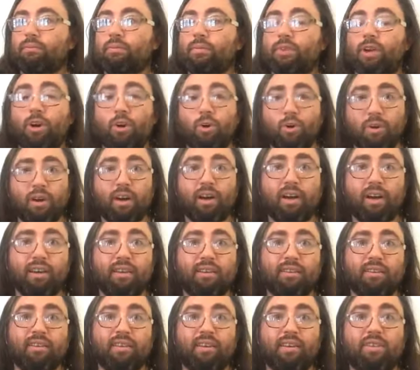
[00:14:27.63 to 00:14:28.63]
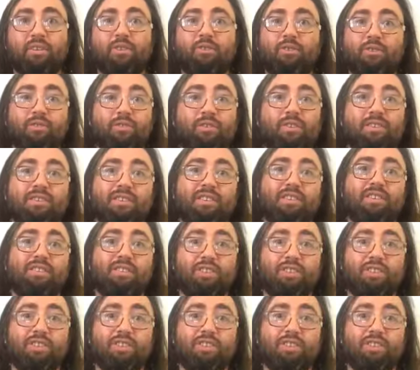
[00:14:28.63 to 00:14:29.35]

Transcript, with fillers: Okay, and the universe says,